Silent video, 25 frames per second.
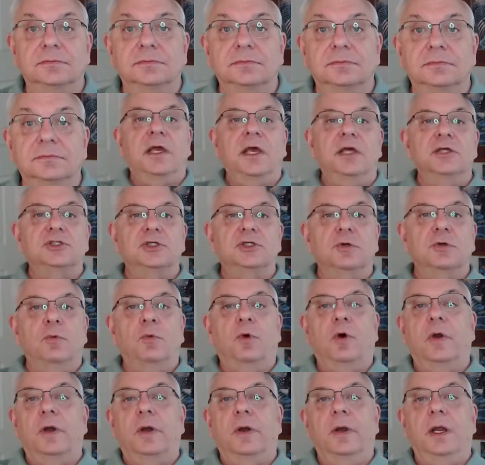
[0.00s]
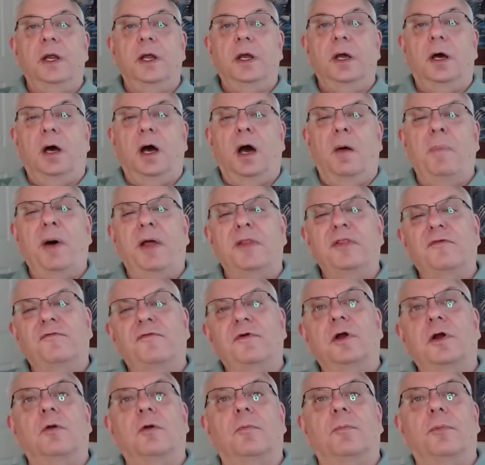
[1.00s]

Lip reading: In case you're wondering about the funnel